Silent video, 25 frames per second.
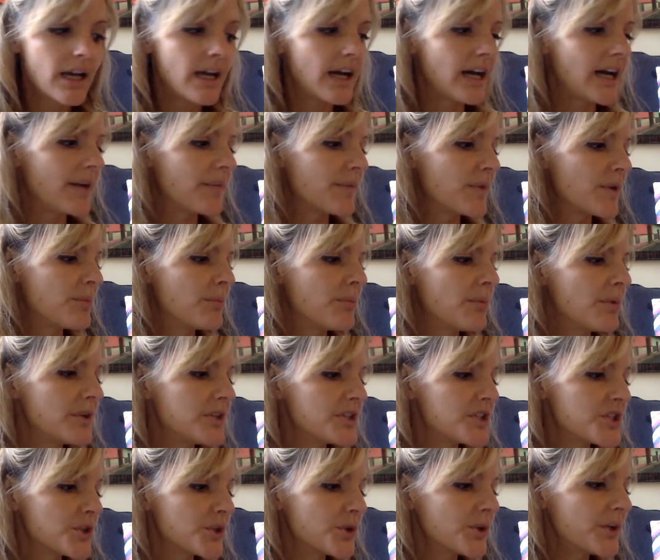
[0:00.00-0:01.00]
The
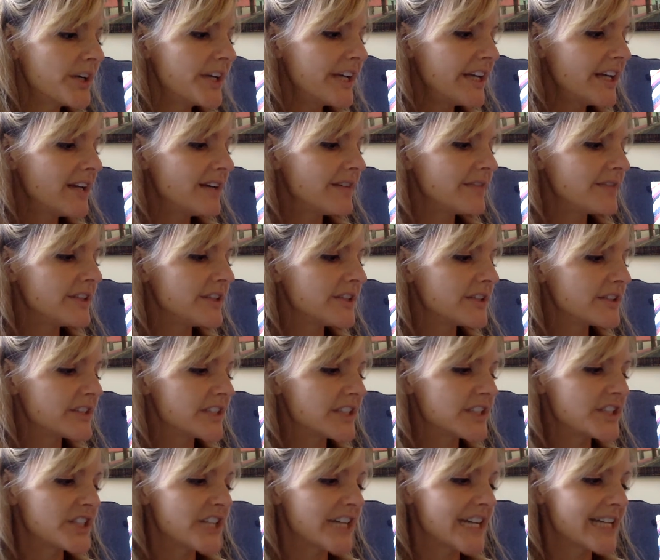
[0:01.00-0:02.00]
majority of you
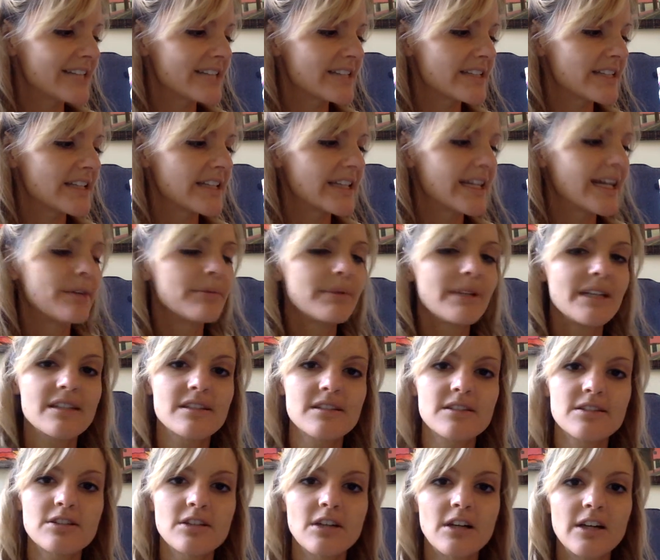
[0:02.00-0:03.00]
suggested that we
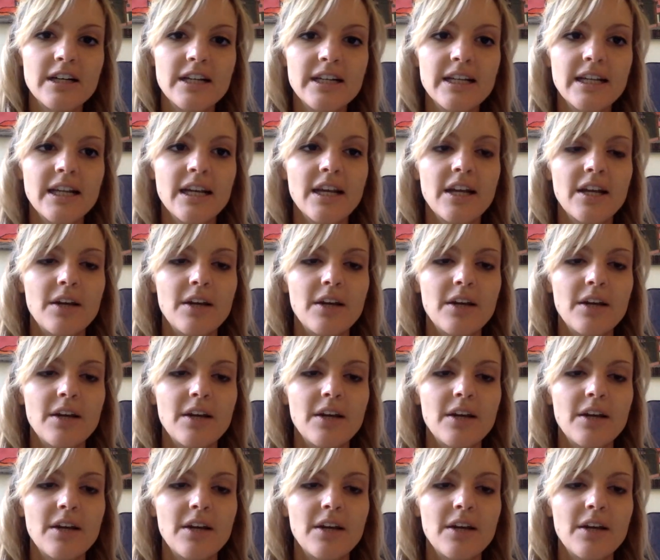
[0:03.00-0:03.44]
start